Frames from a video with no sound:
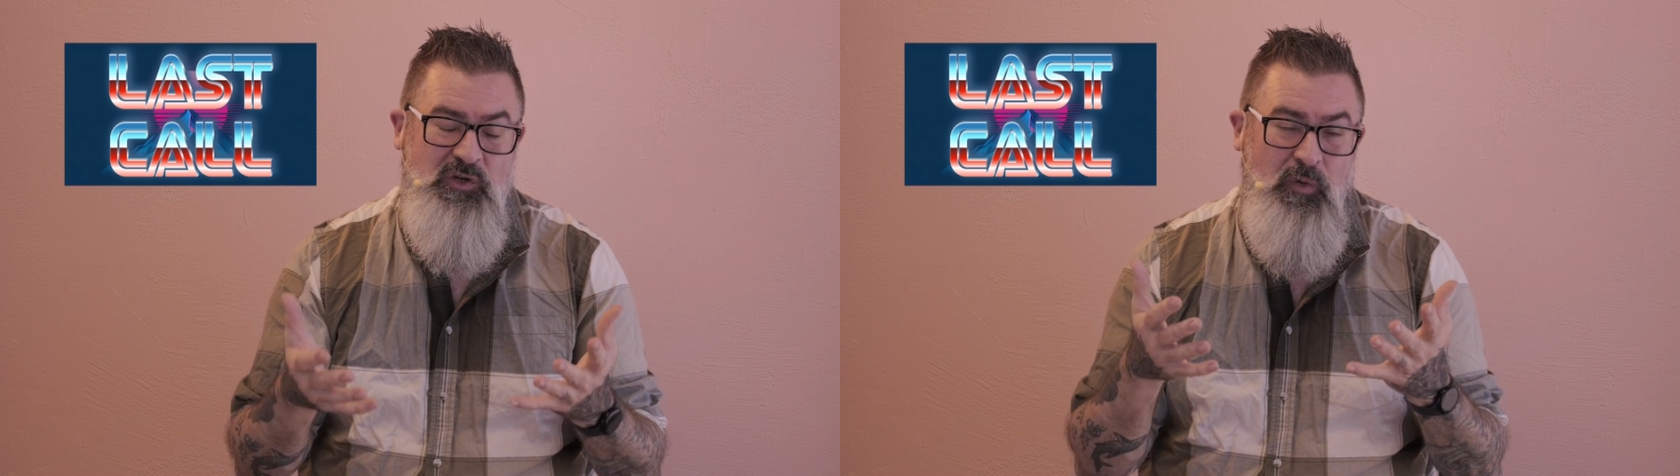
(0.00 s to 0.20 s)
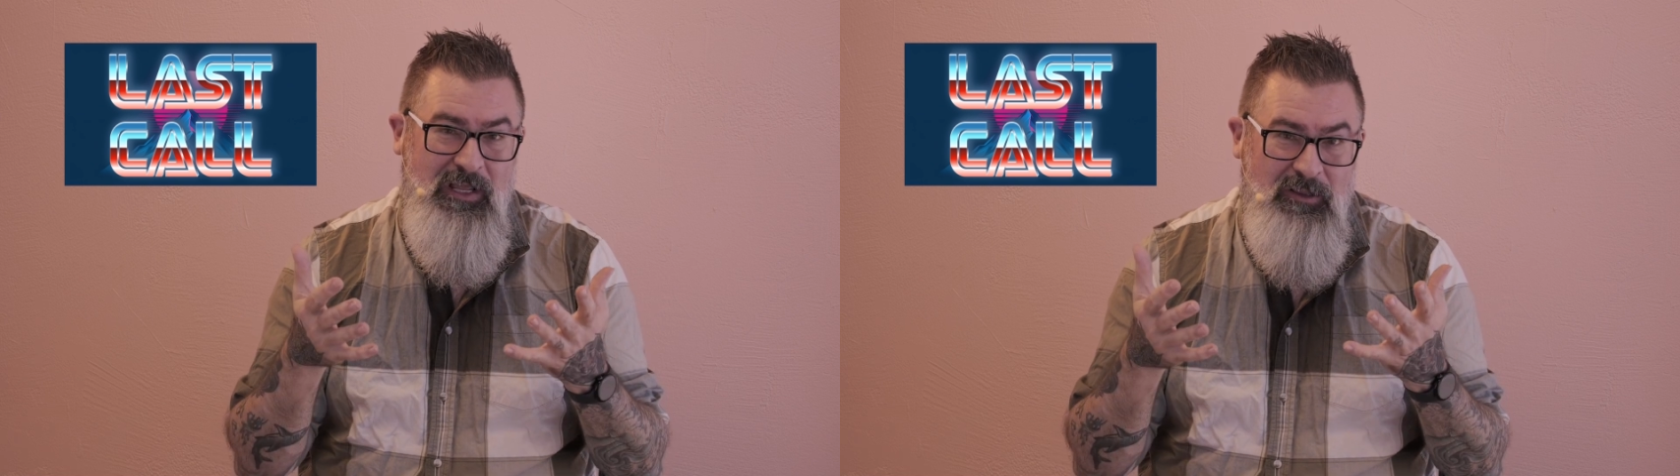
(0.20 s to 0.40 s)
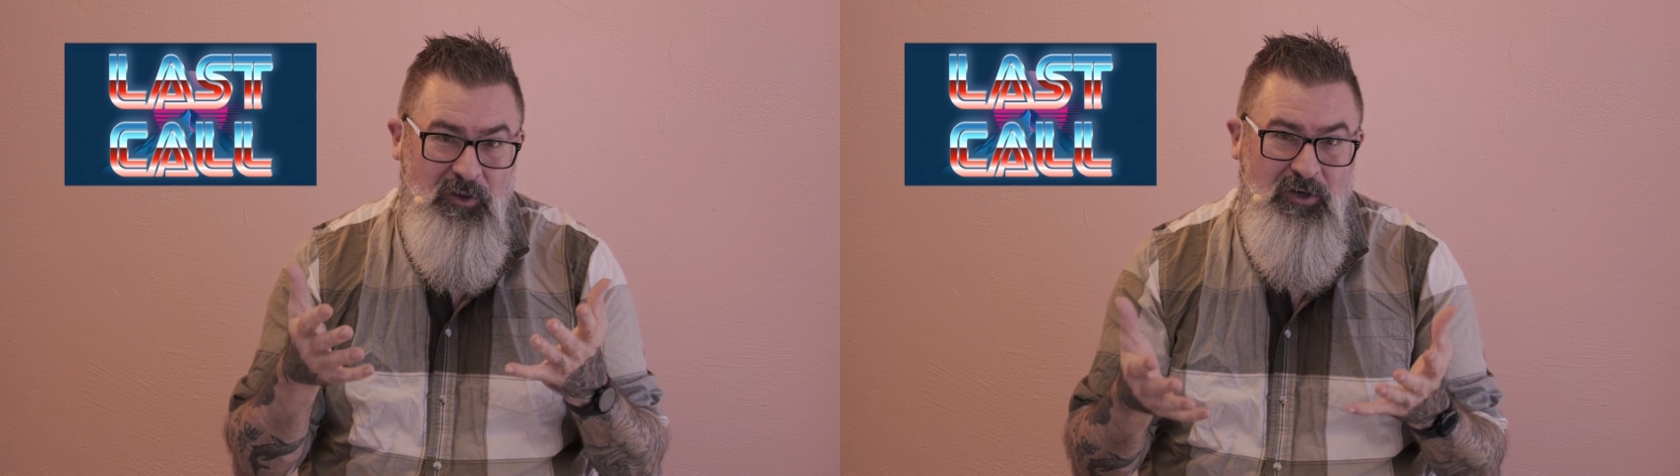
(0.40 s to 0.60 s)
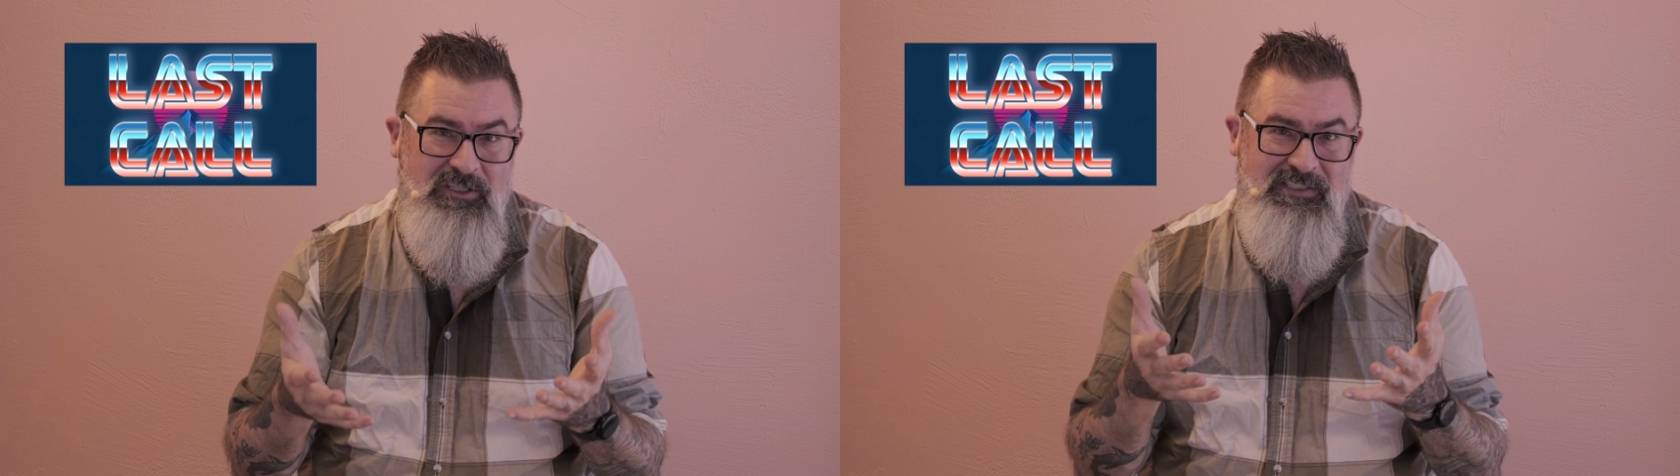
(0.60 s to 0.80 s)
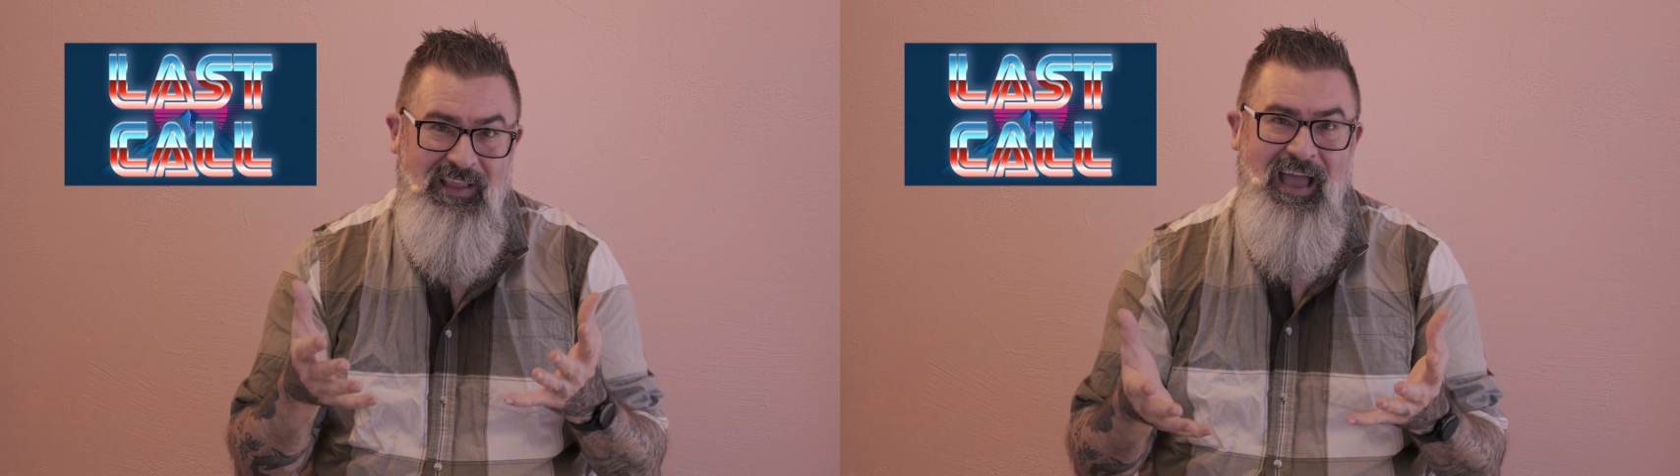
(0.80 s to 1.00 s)
to what it
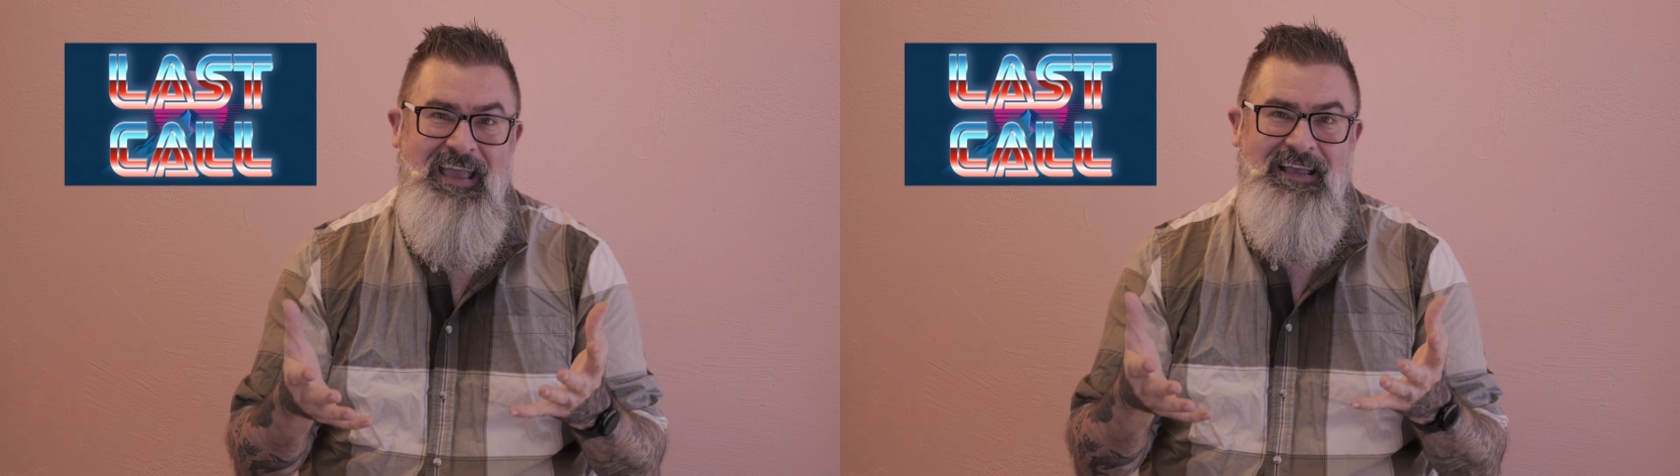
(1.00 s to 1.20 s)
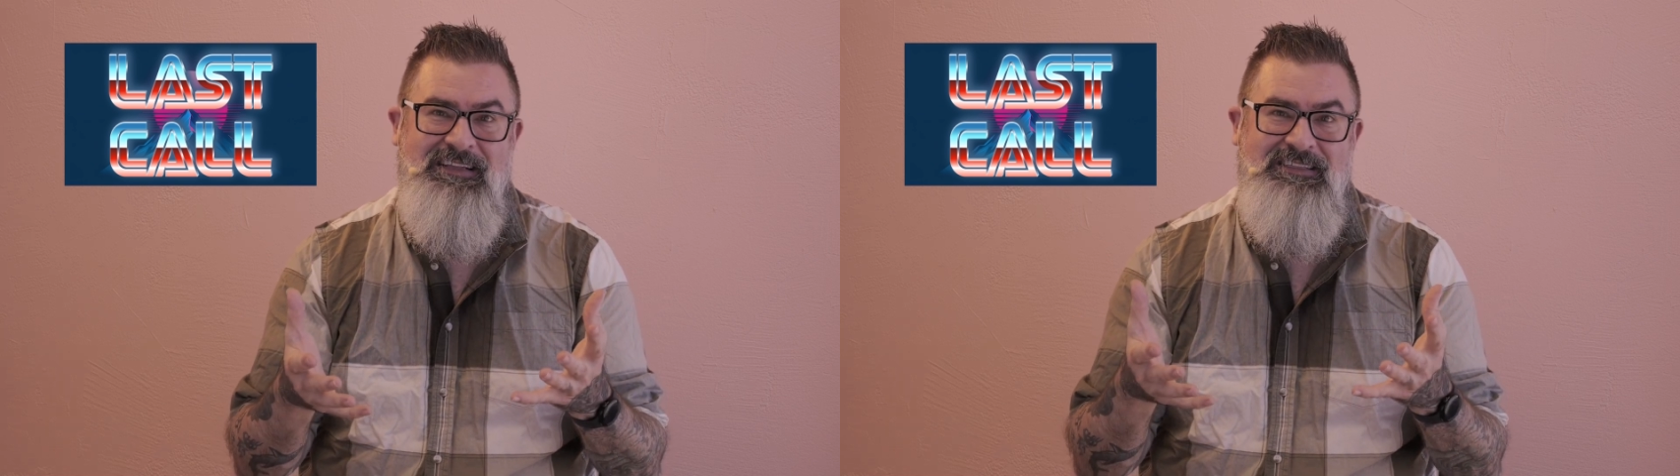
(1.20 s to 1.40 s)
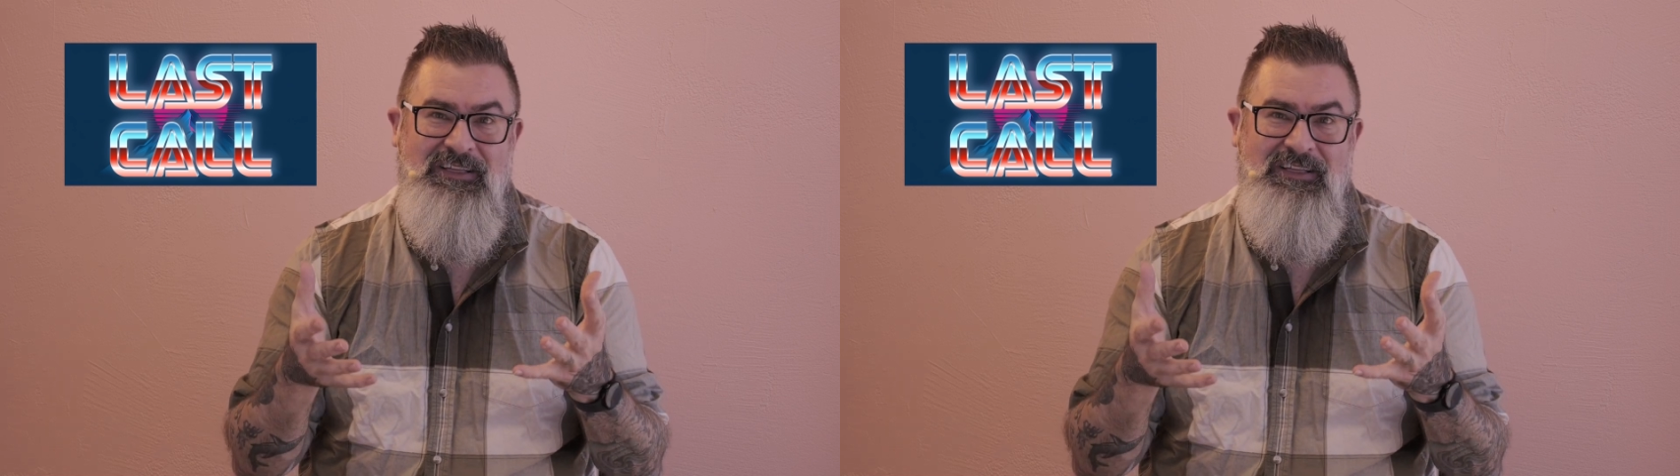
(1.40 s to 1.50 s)
looks like